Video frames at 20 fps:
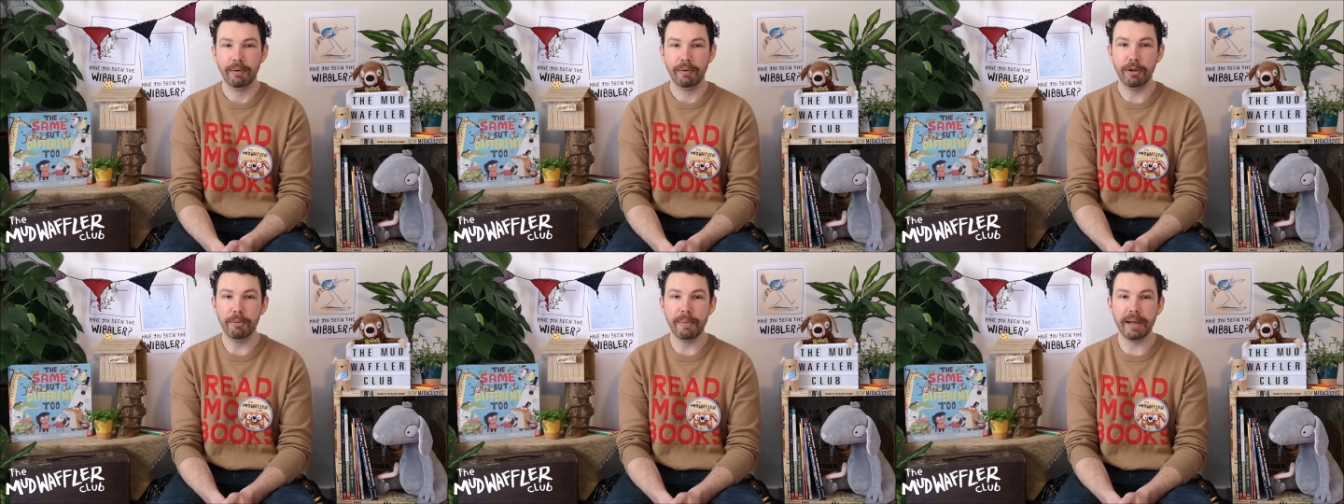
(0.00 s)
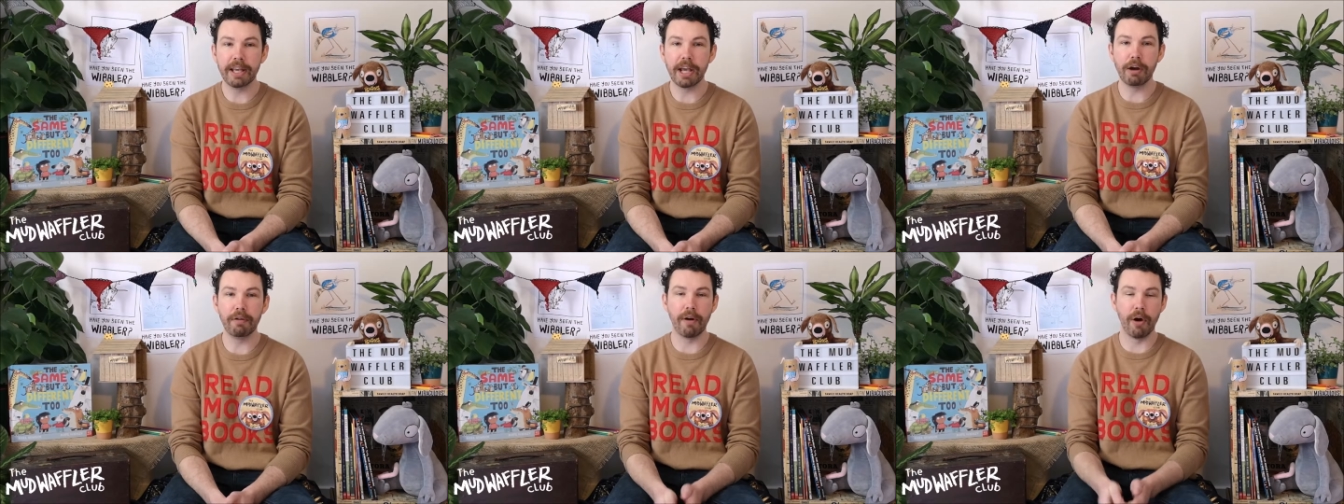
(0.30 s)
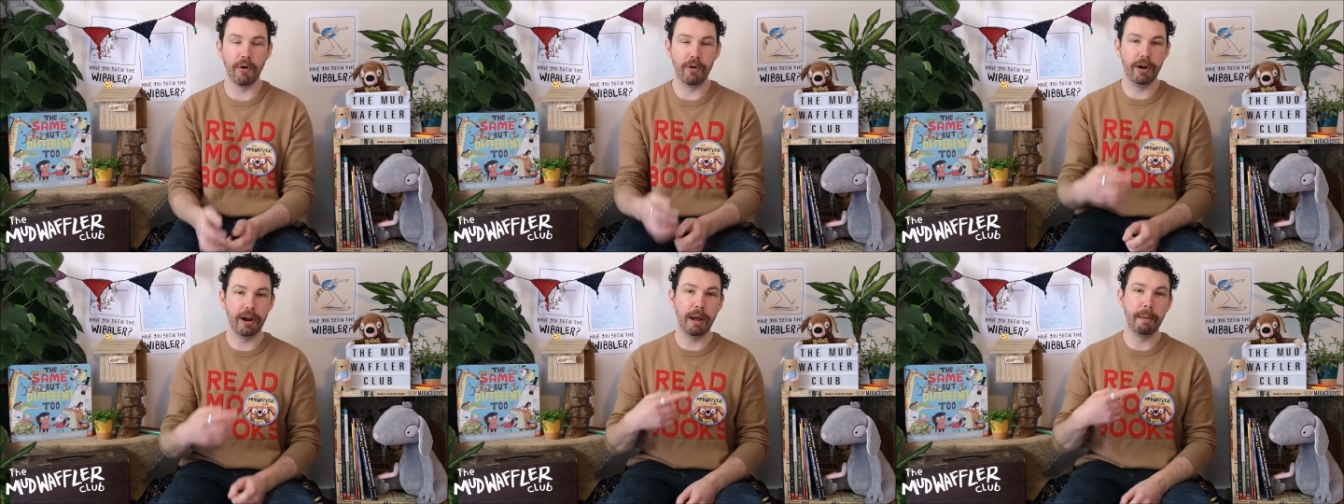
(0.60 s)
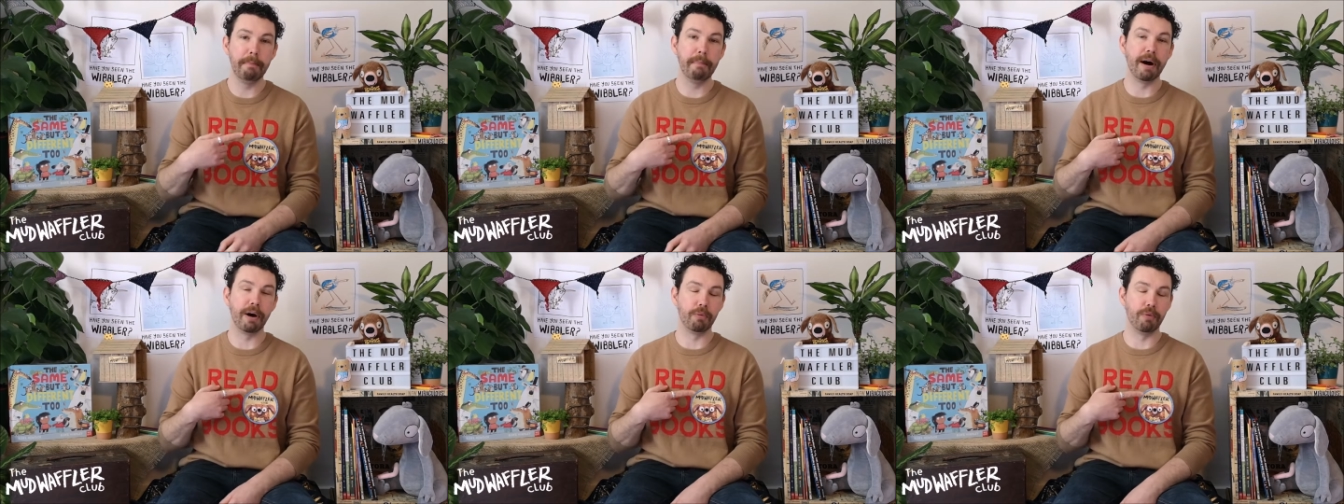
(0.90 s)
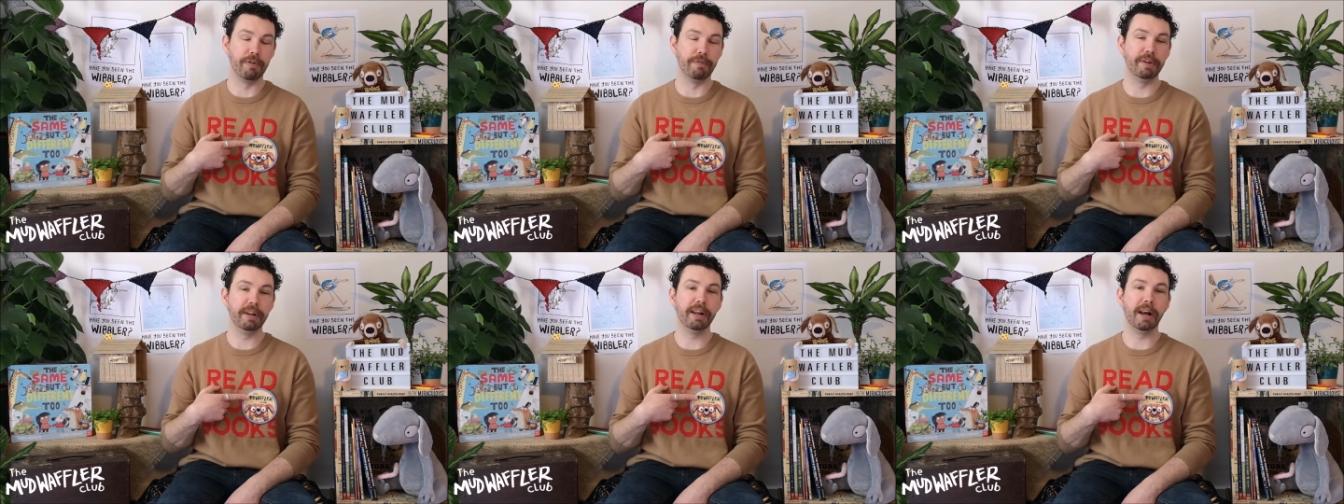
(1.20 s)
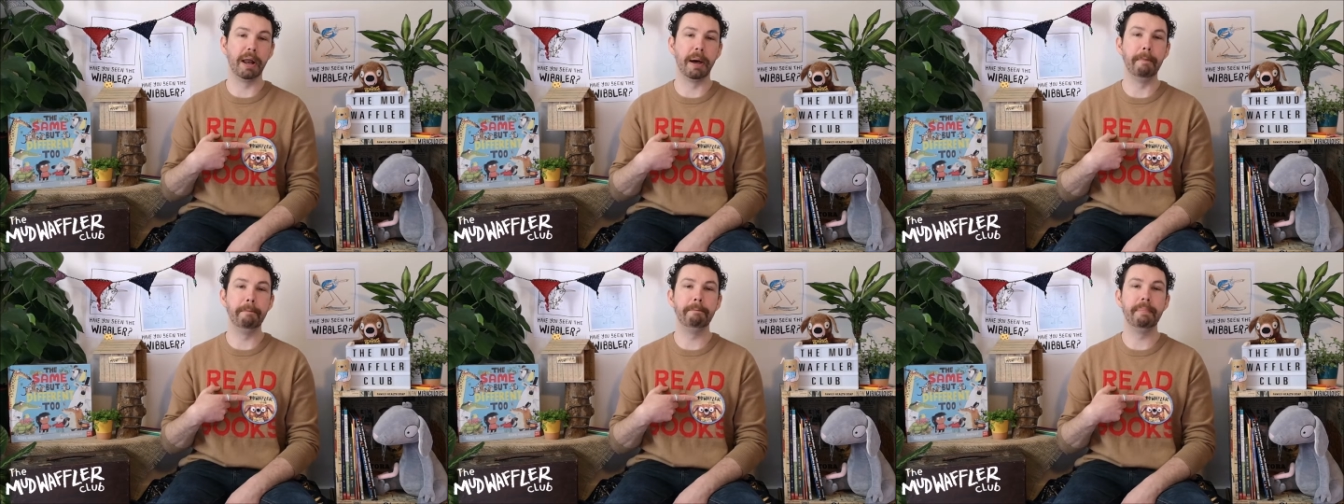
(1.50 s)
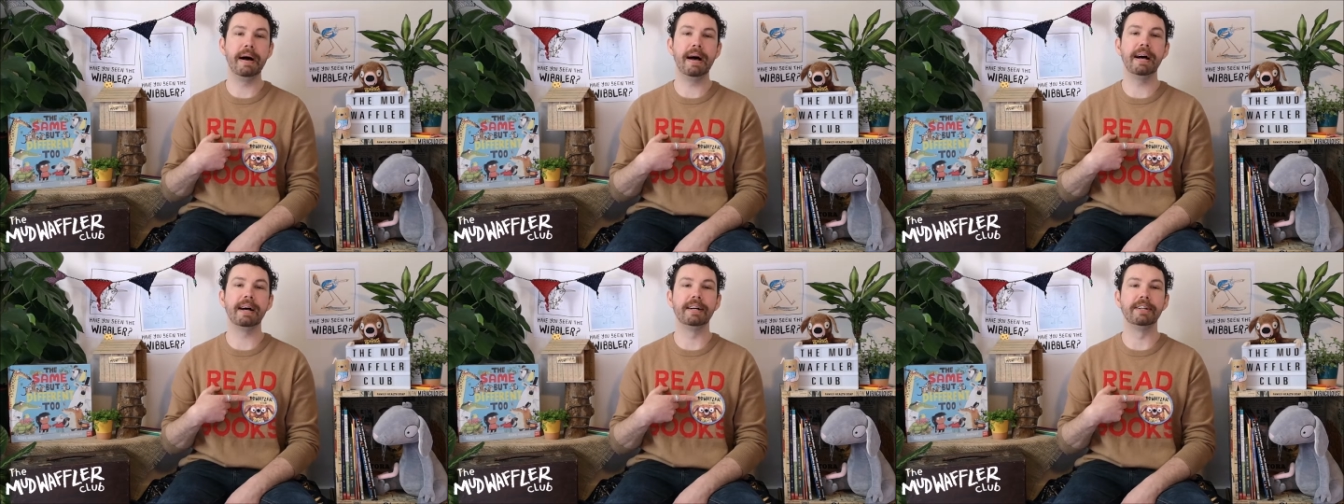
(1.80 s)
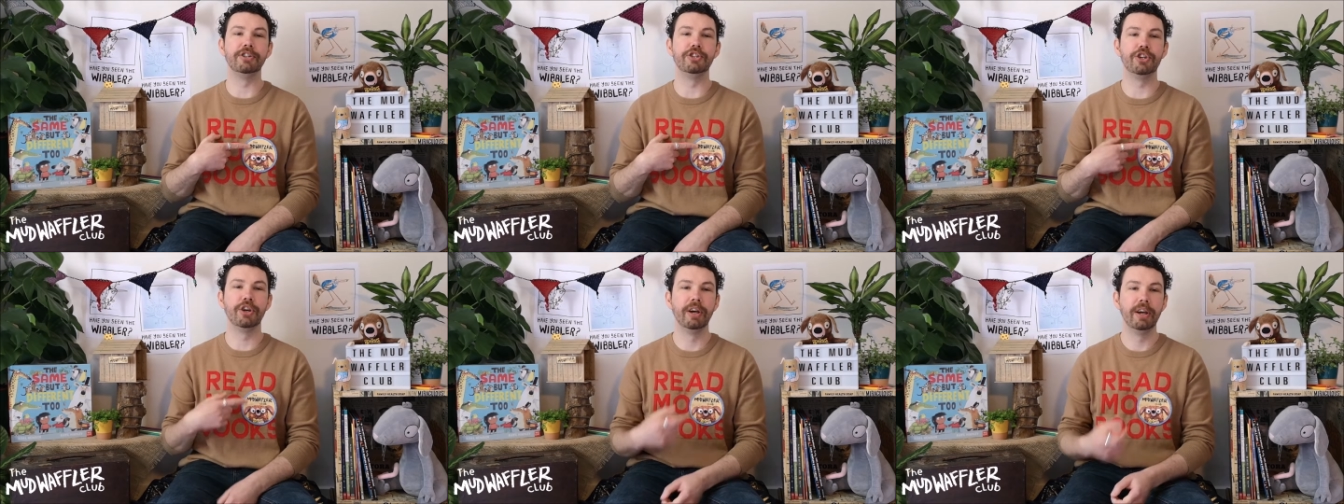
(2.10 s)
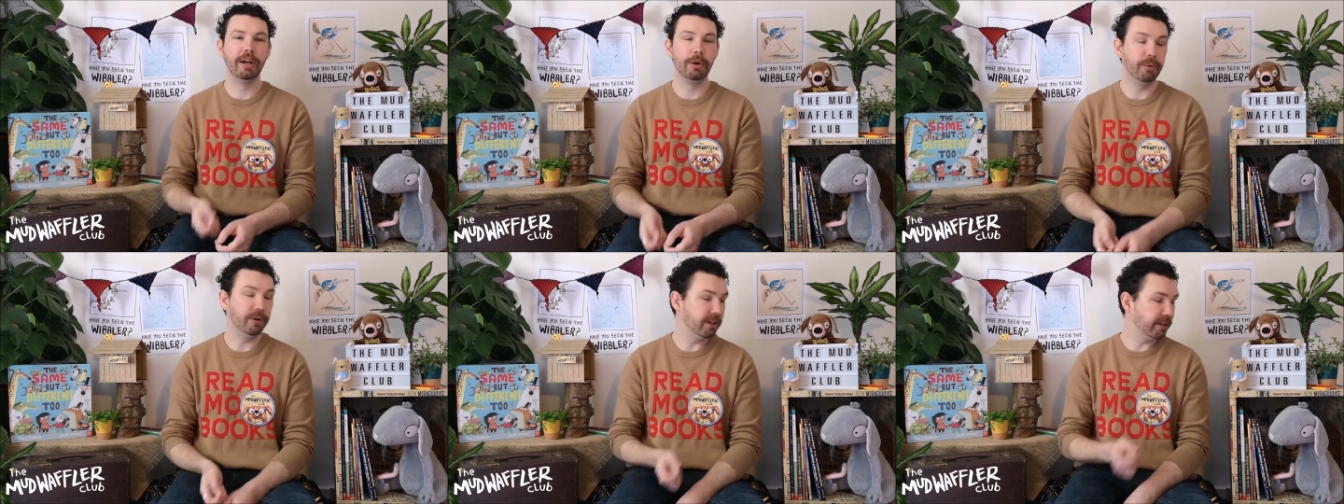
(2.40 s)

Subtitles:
We'll make our own Mudwaffler Club badge.